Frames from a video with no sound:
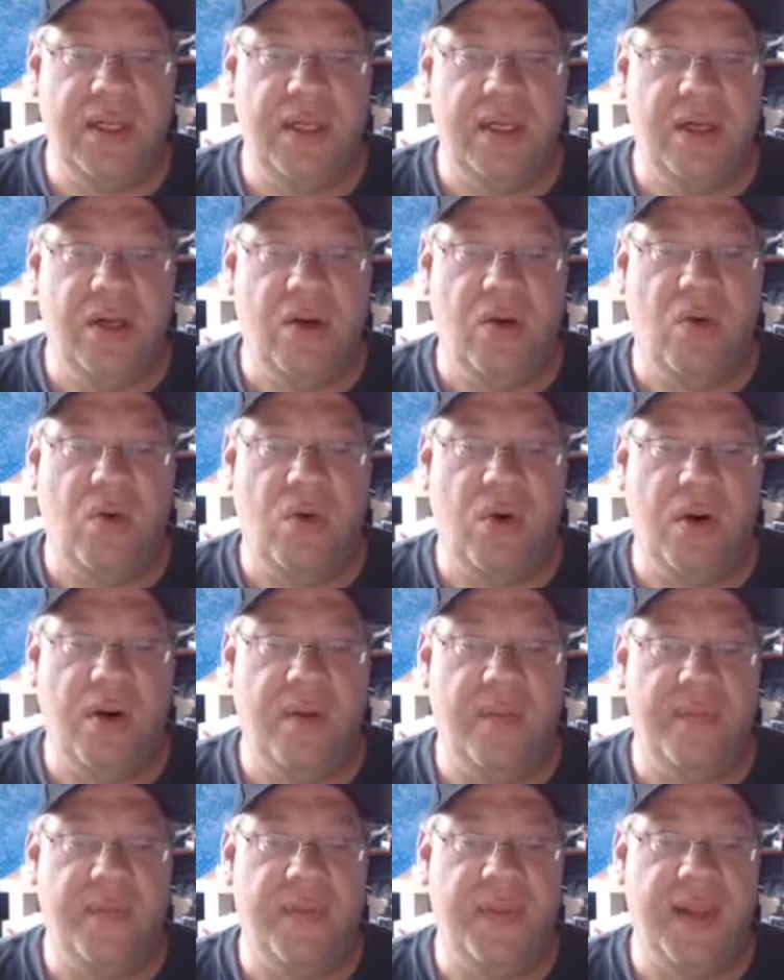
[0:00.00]

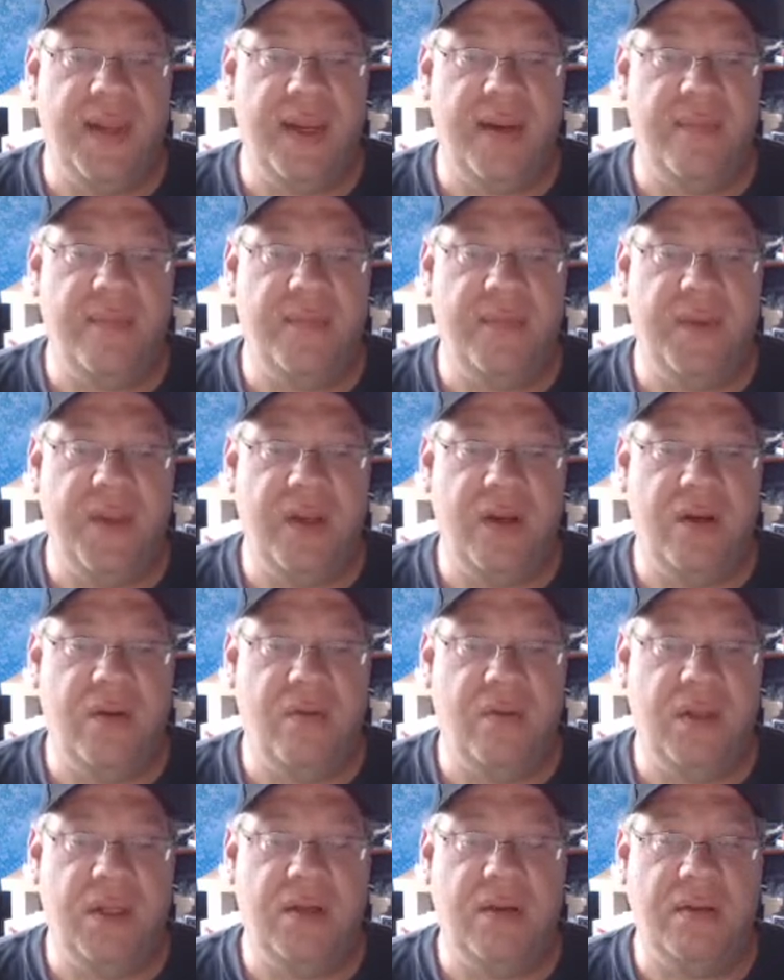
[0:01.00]
or they, you know,
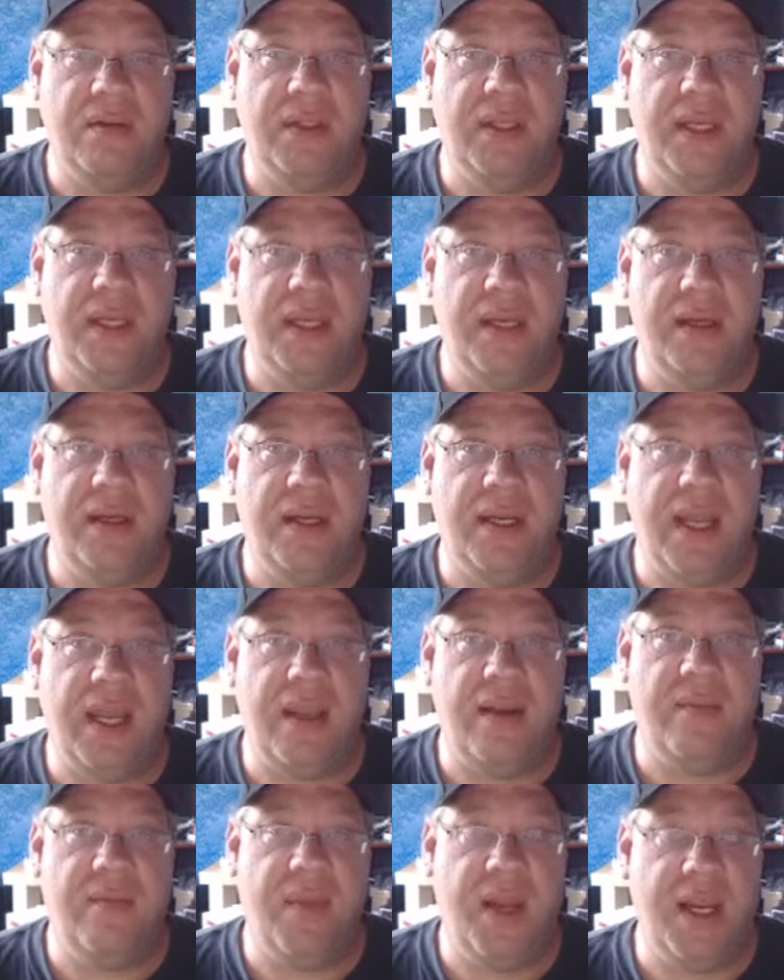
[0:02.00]
literally got,
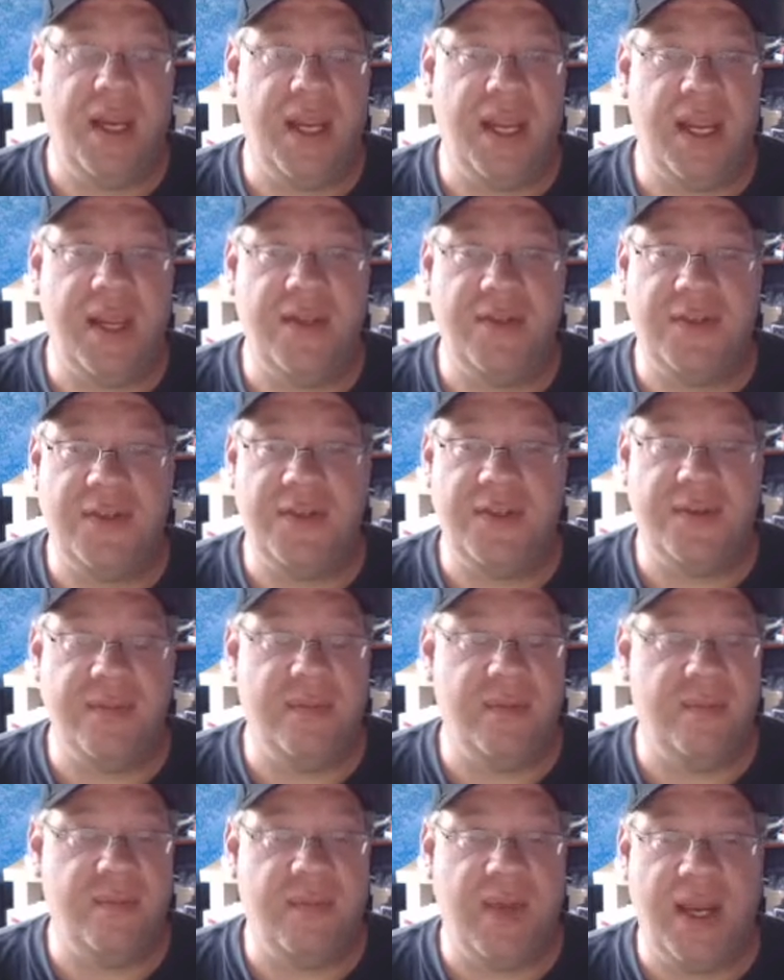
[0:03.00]
in many cases,
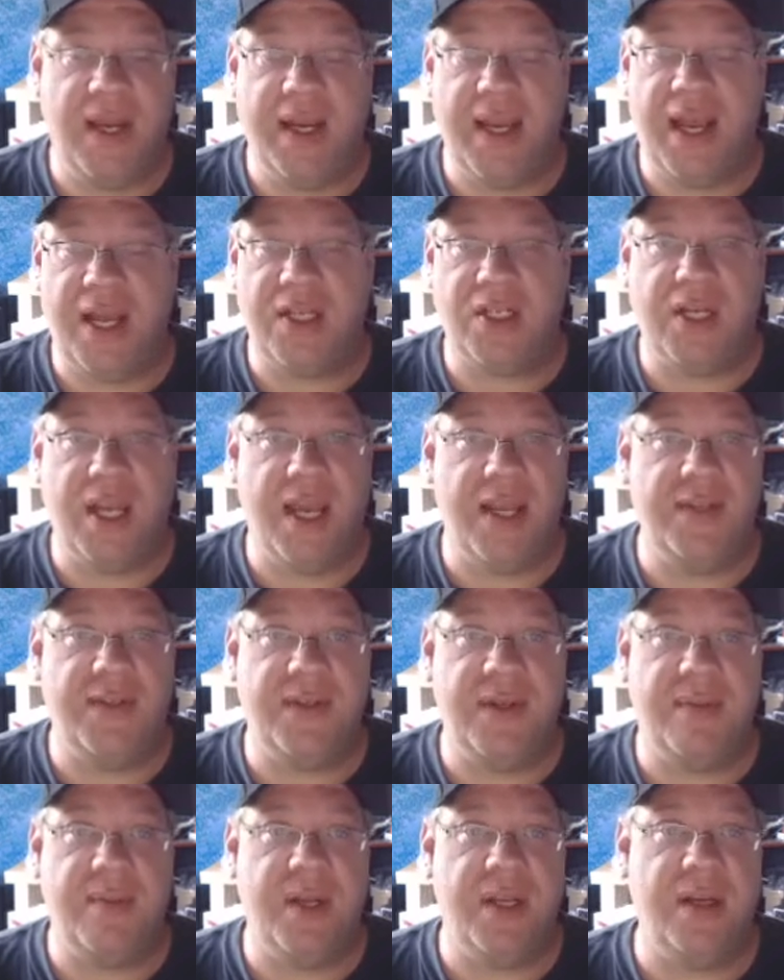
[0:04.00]
my gosh, guys,
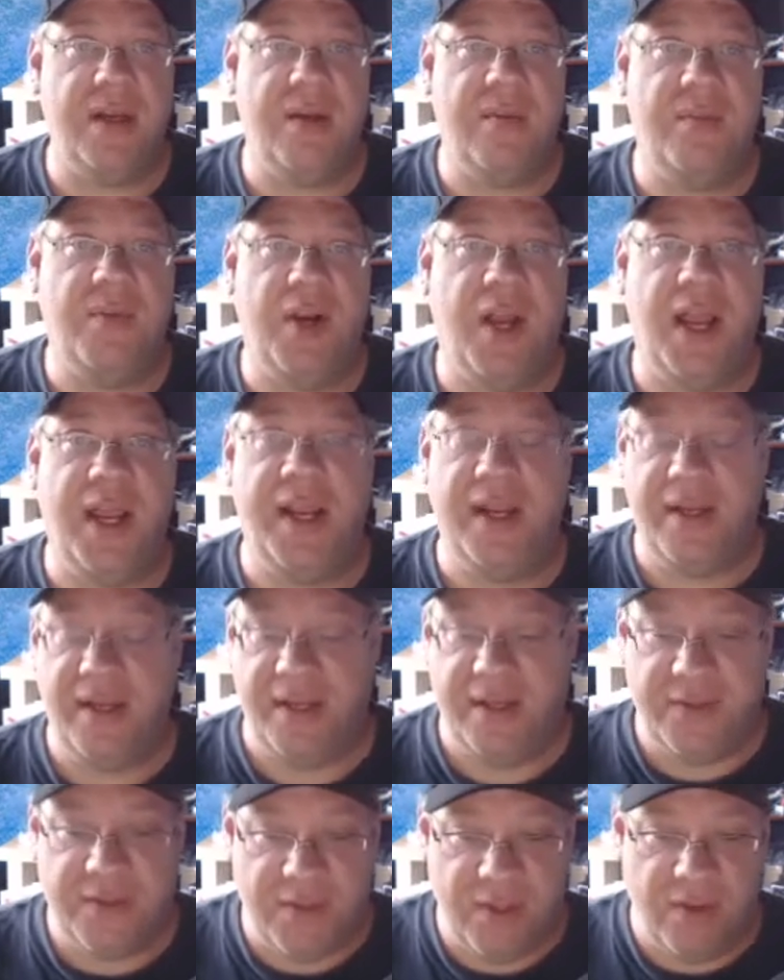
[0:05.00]
I mean, Brian
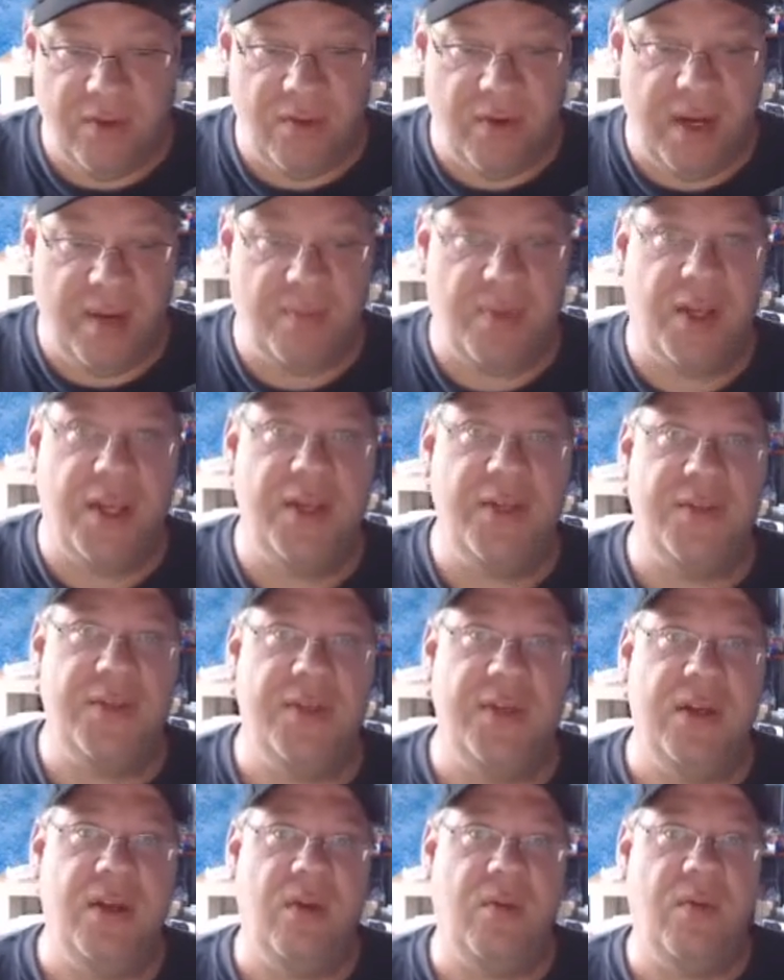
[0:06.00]
is a great place,
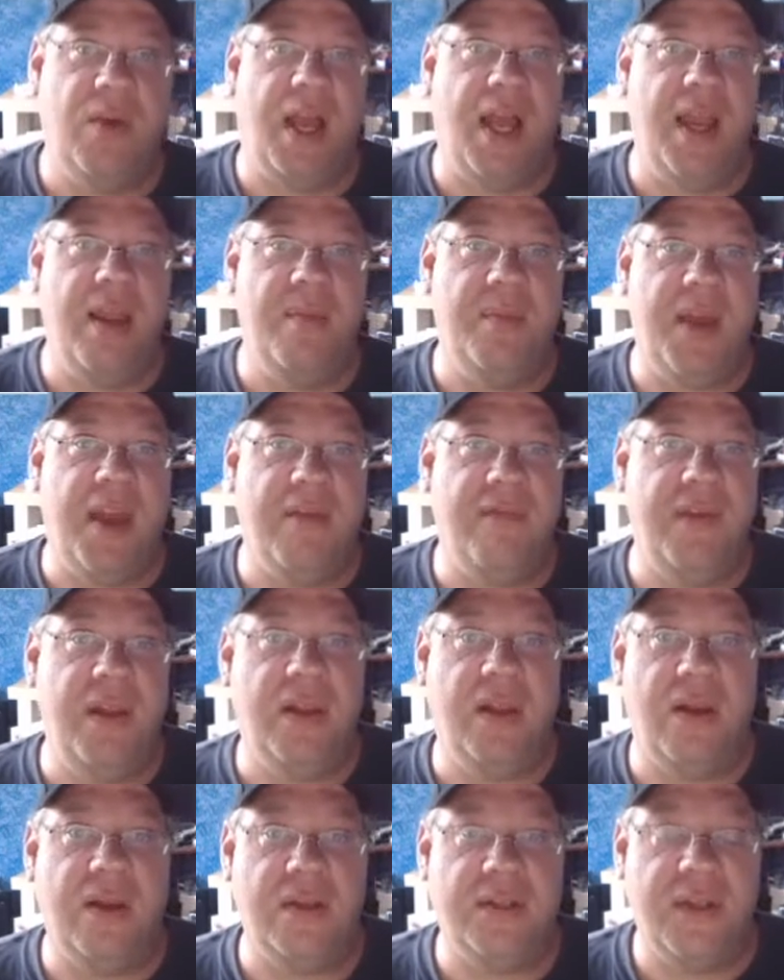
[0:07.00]
you know, High Impact
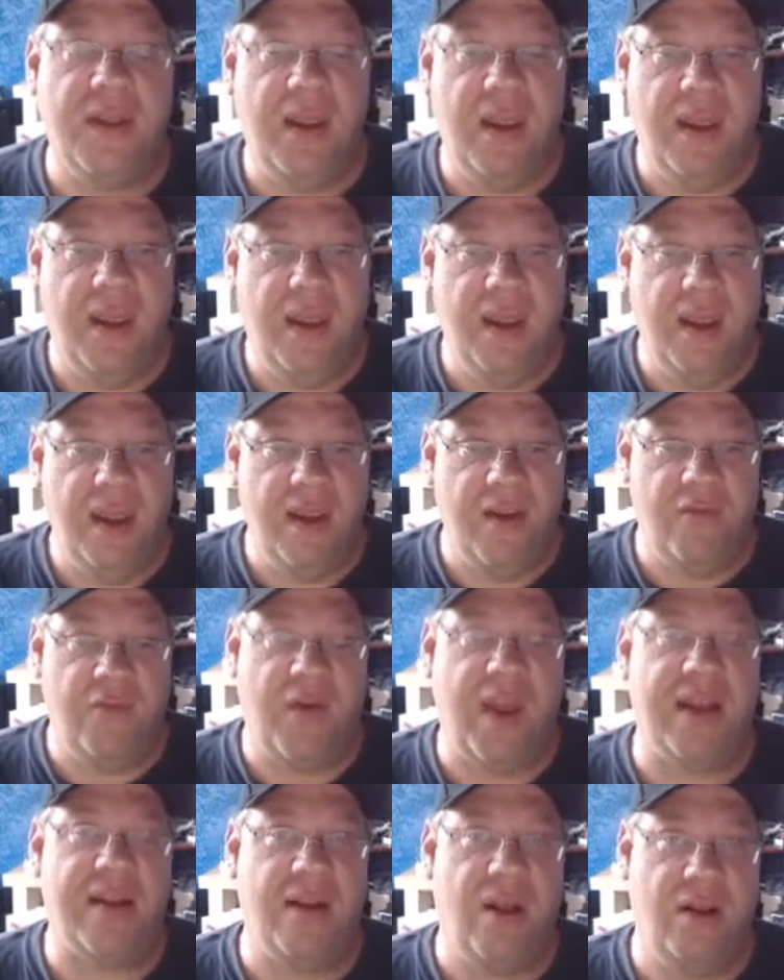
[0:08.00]
Vlogs. In
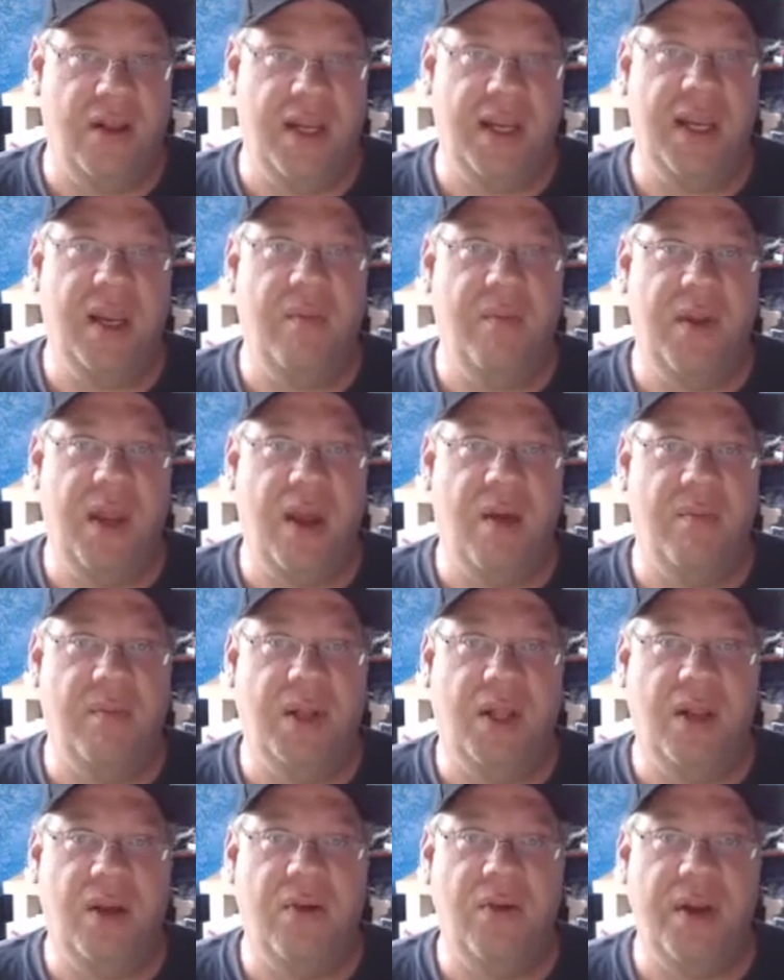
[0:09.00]
fact, I'll link him down
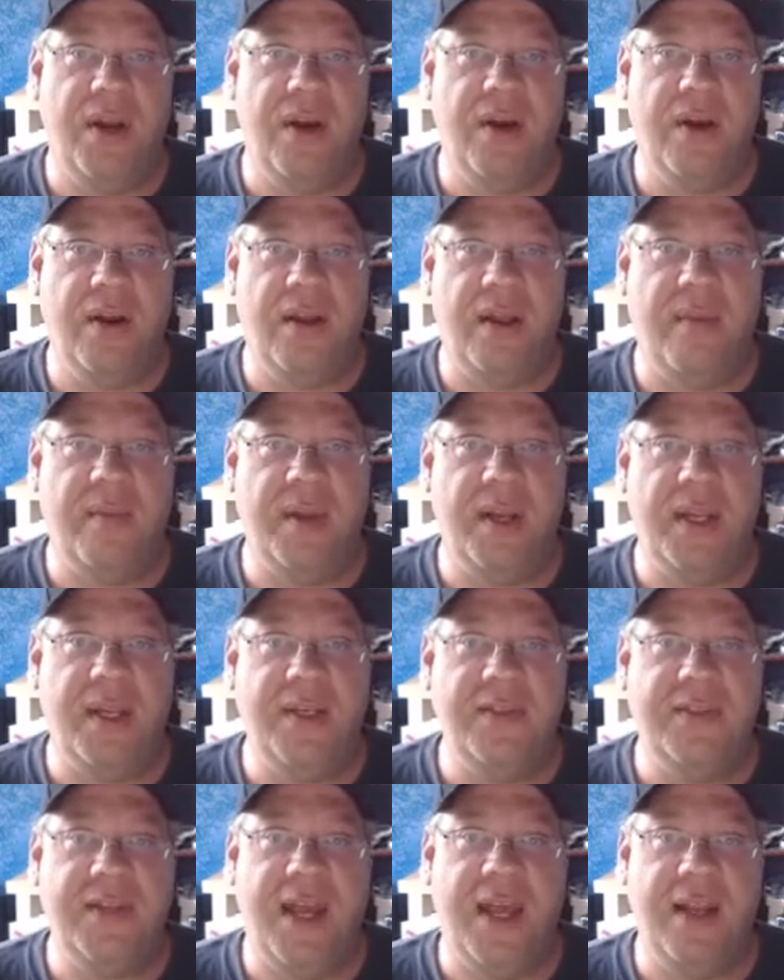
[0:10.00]
below here. I mean,
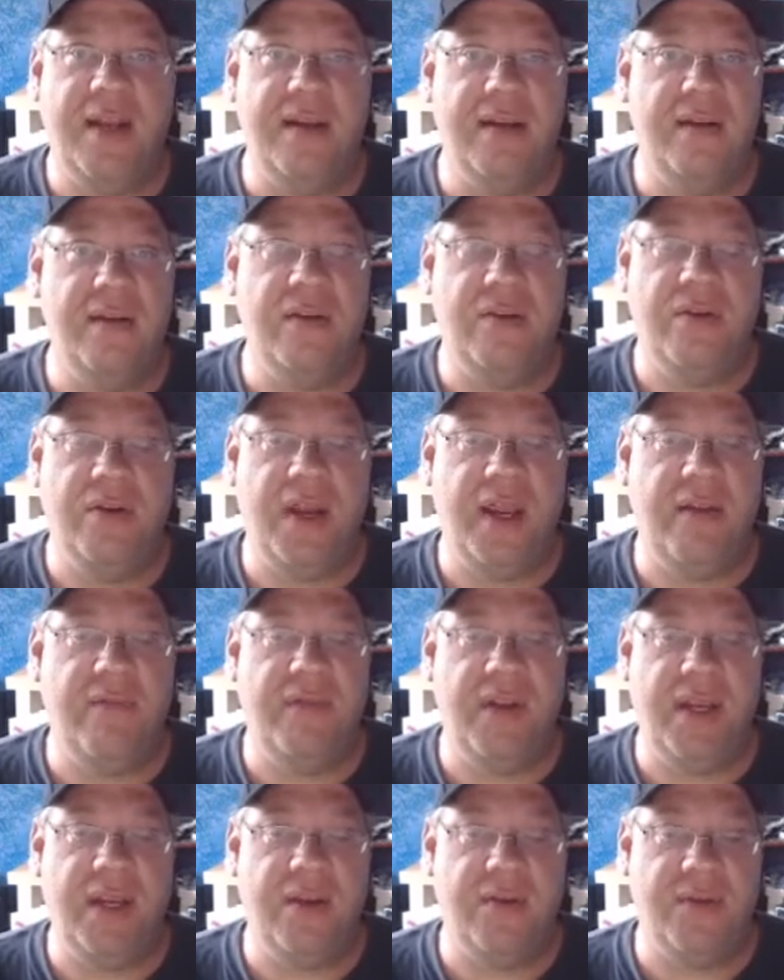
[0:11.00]
he's got great
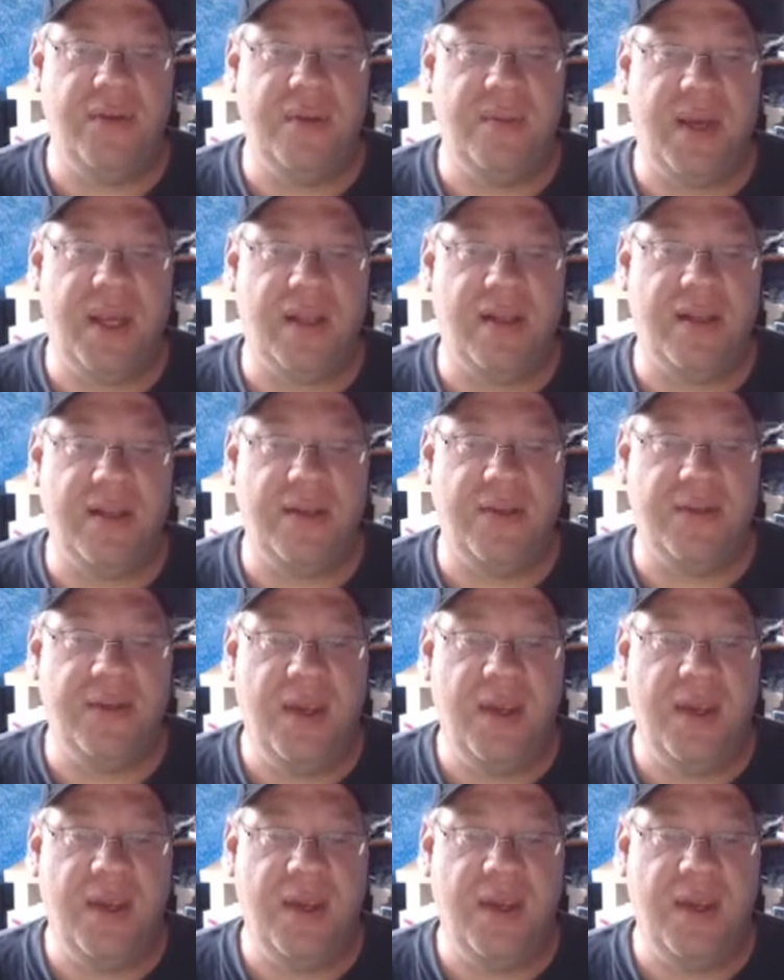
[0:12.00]
videos about this,